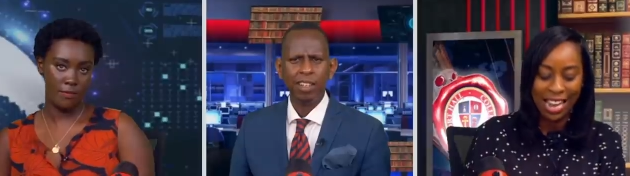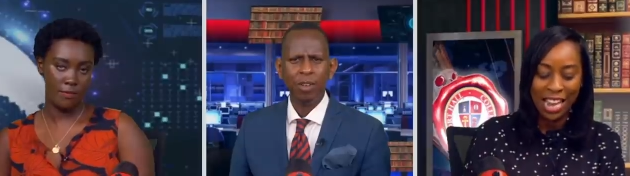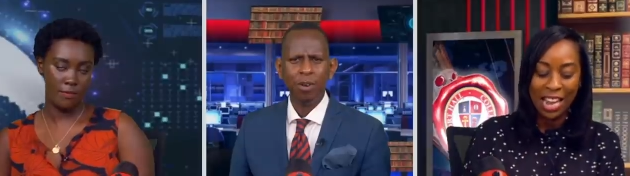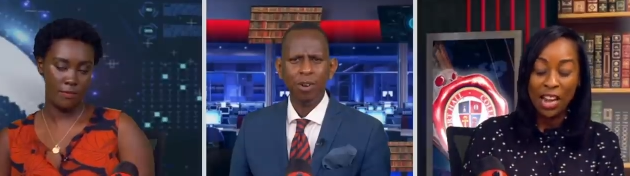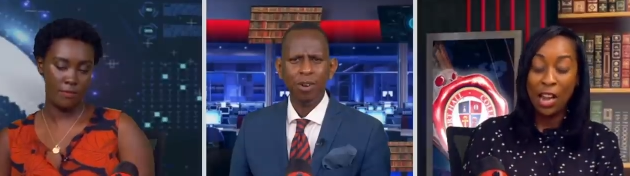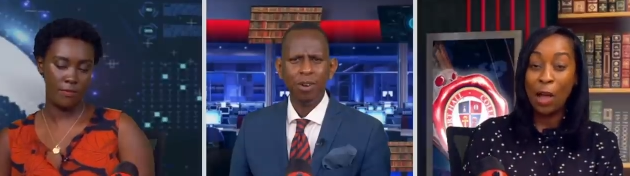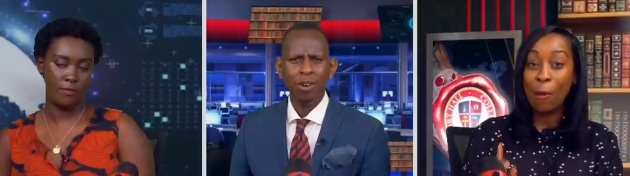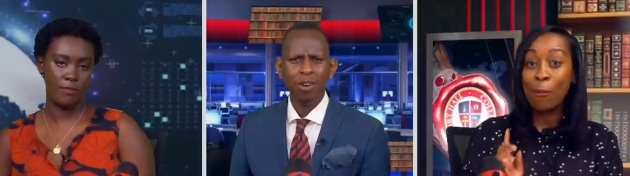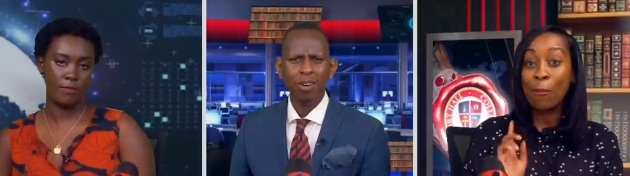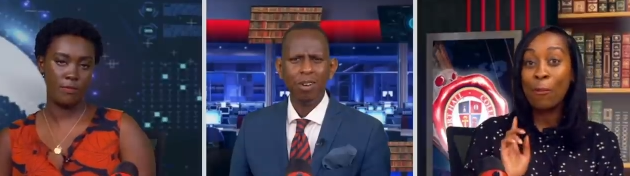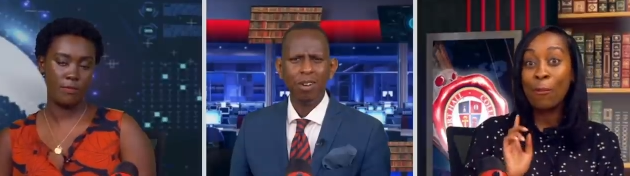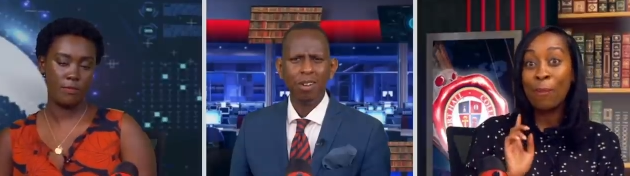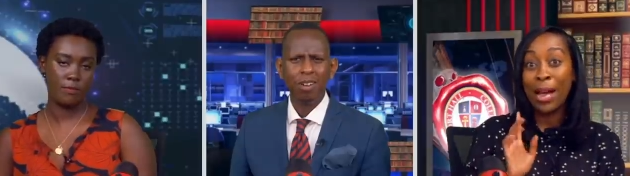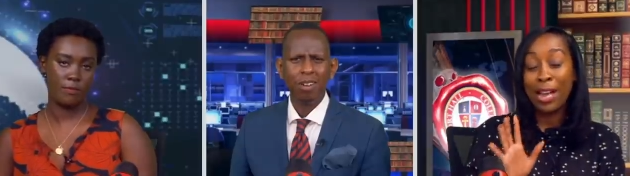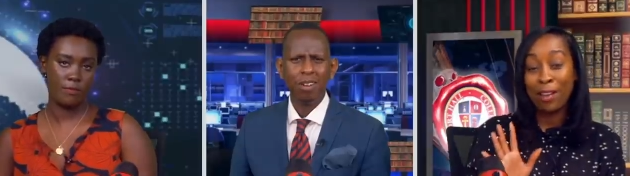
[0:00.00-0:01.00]
Speaker 1: Mm.
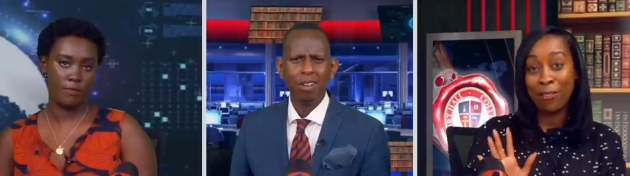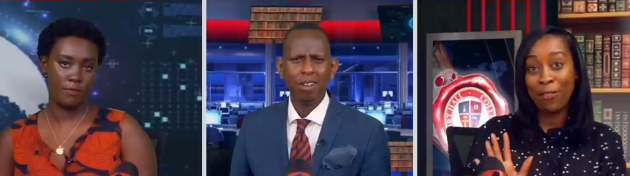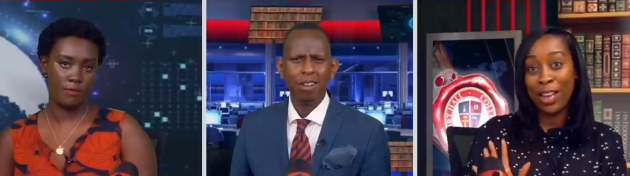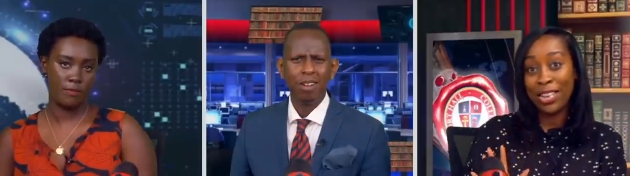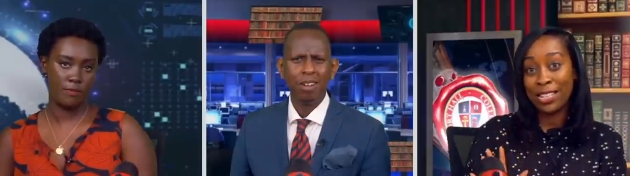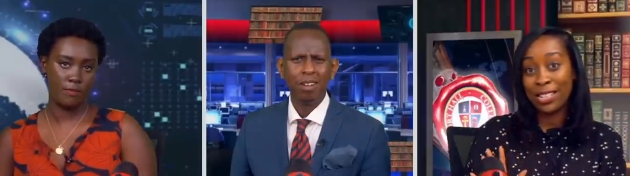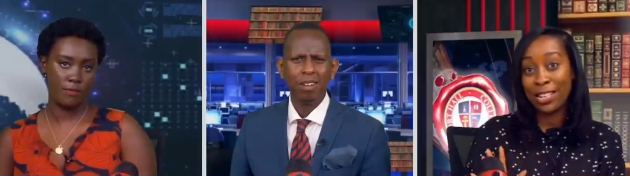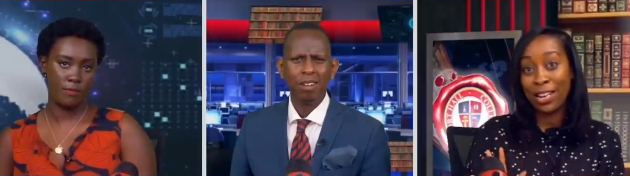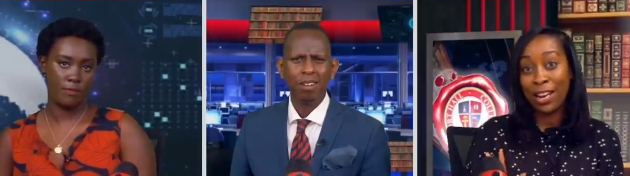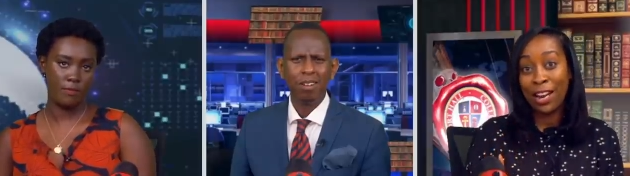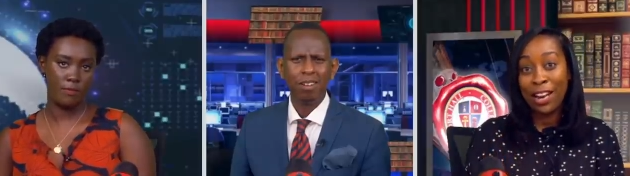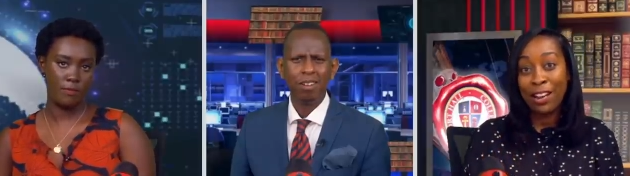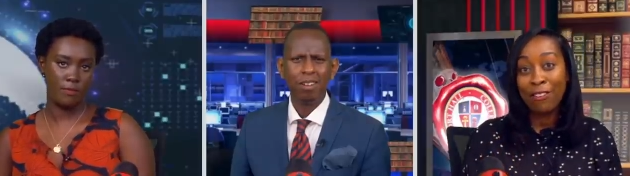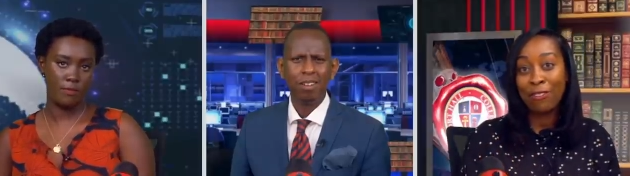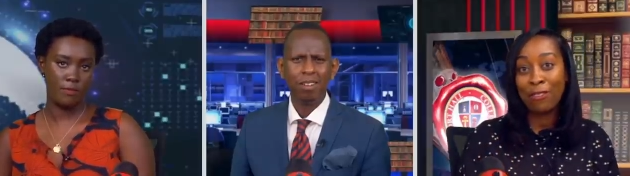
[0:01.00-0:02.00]
Now, my advice
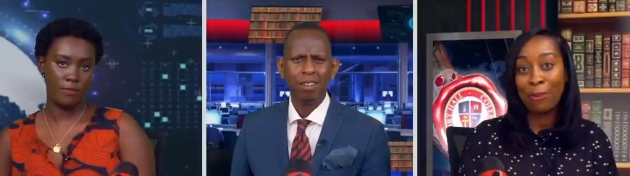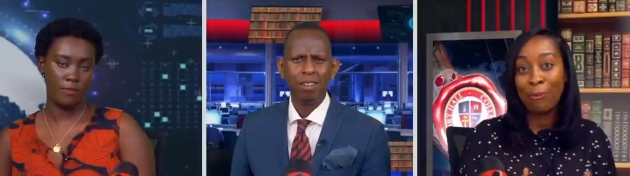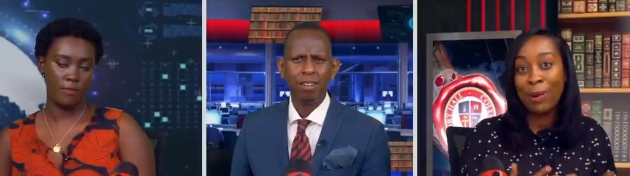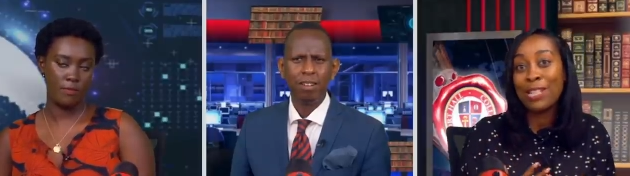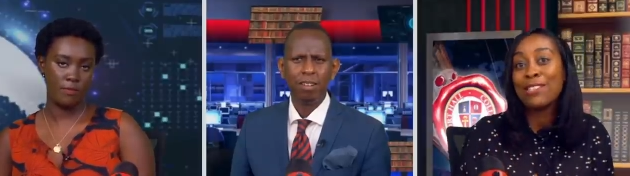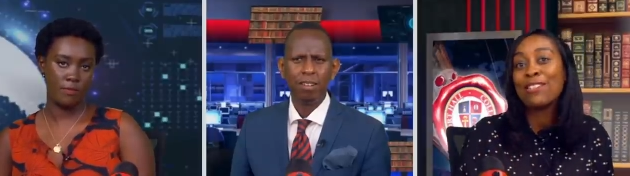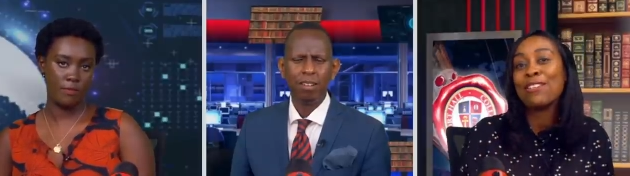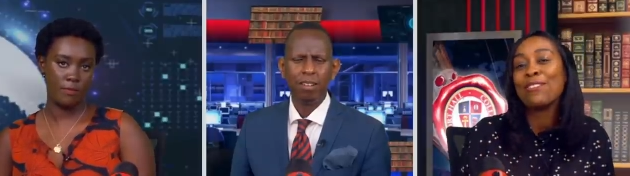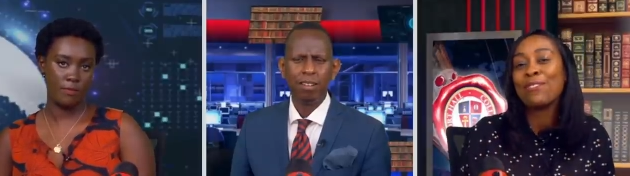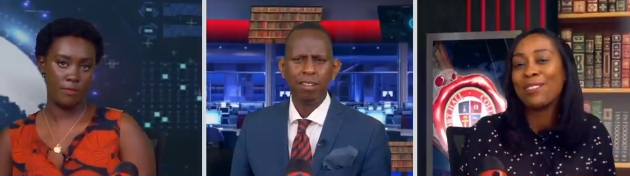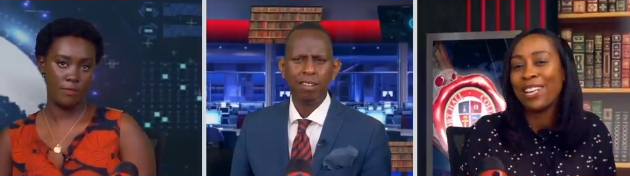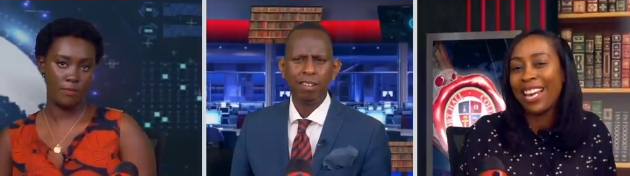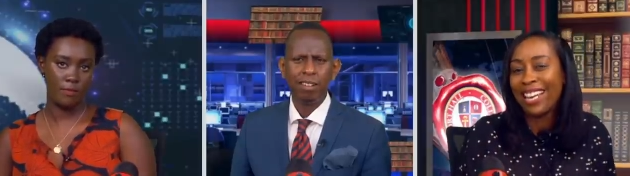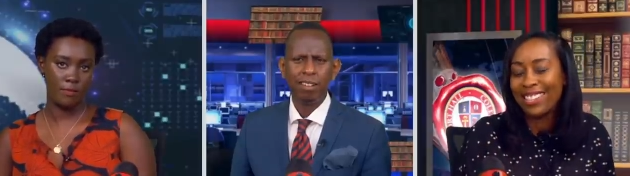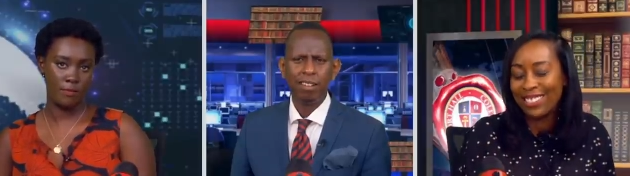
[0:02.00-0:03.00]
here, if the president
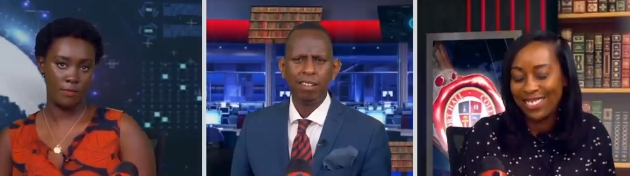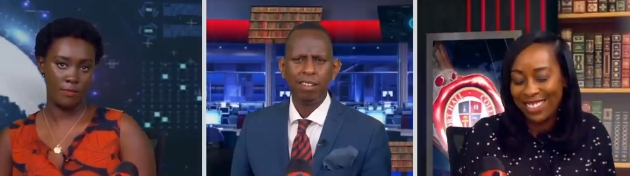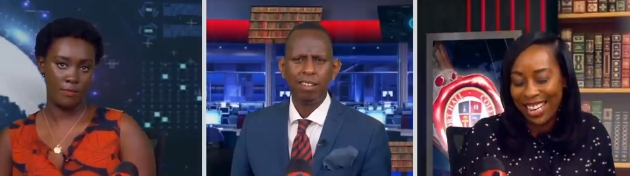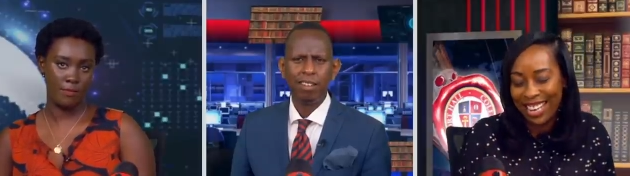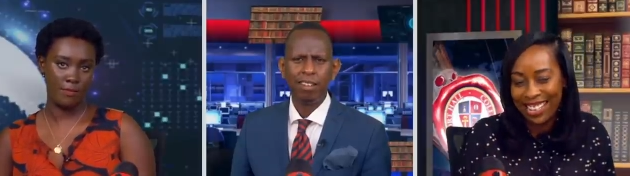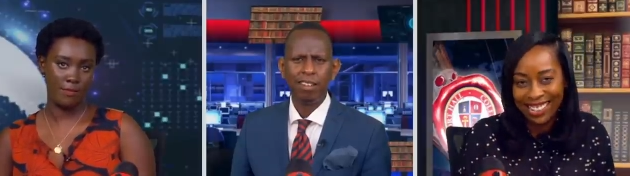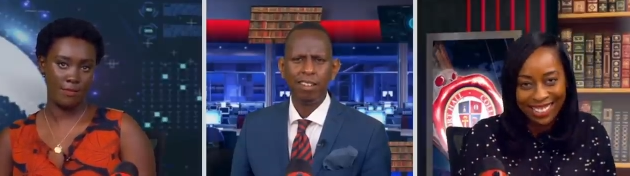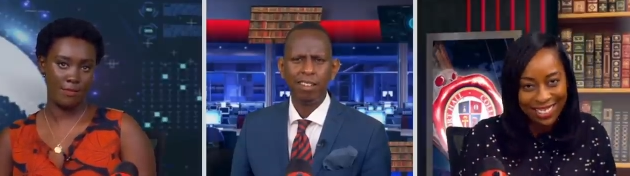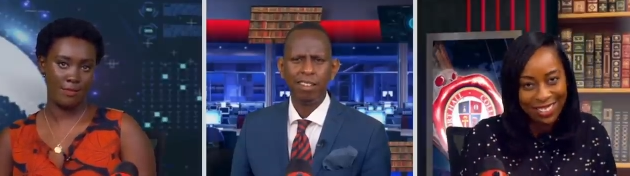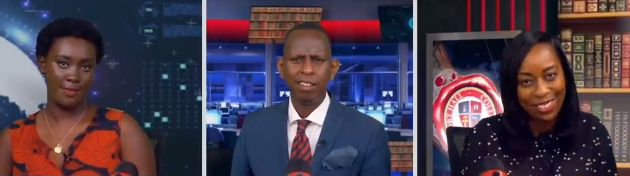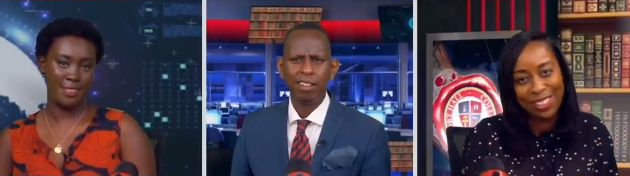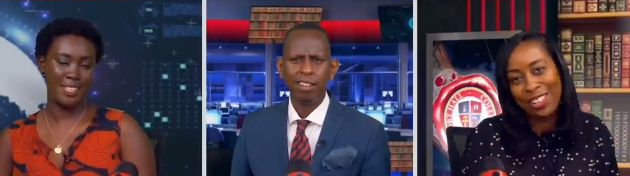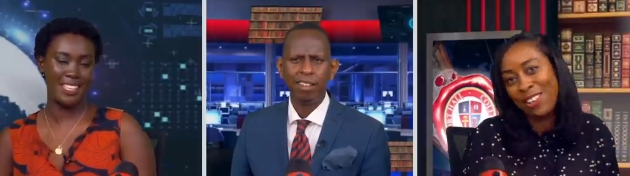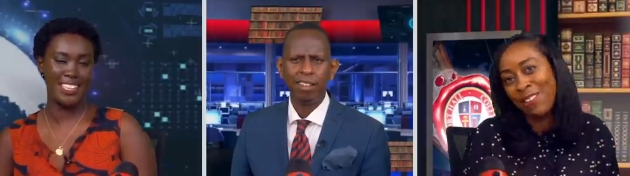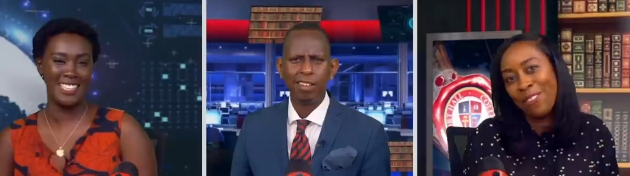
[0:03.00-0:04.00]
would like to take it,
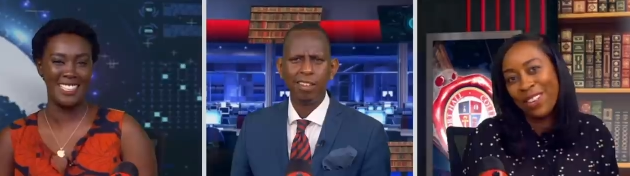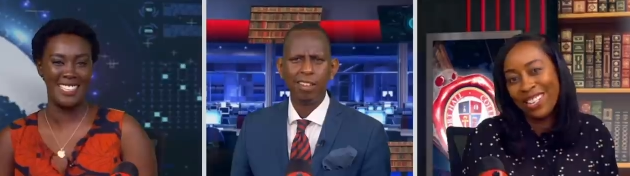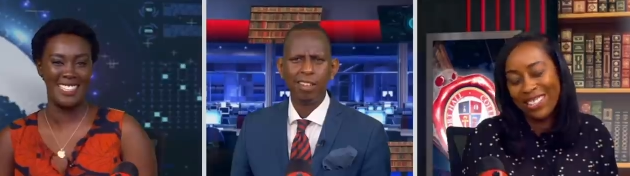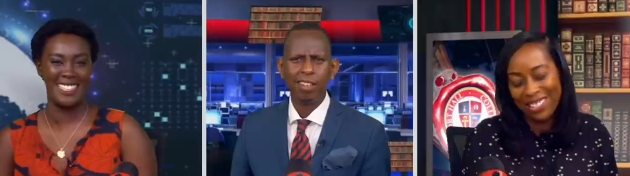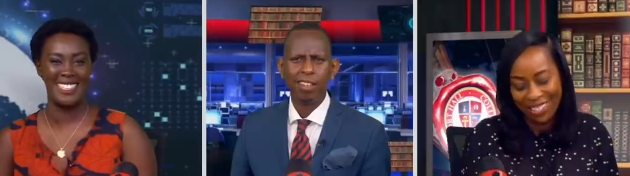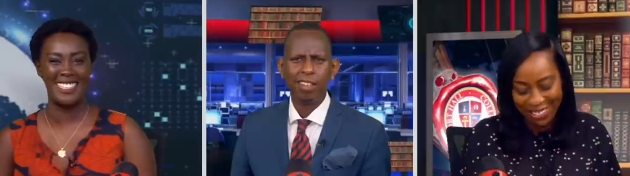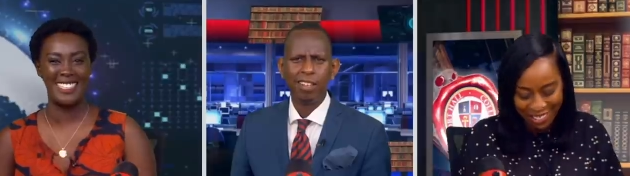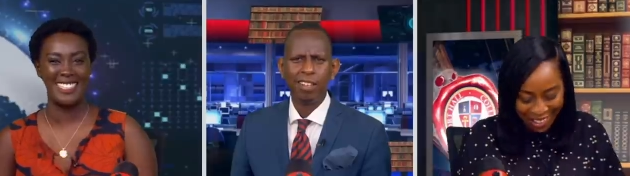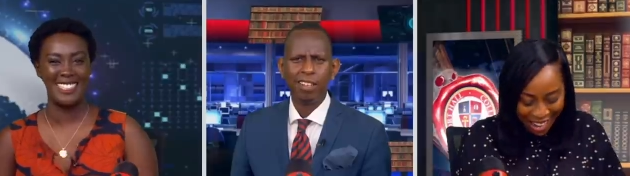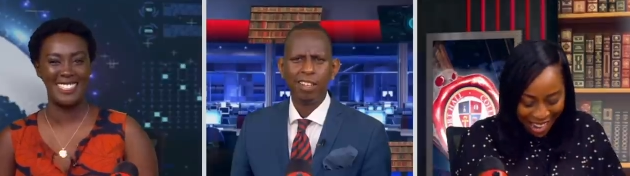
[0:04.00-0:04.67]
should he want to,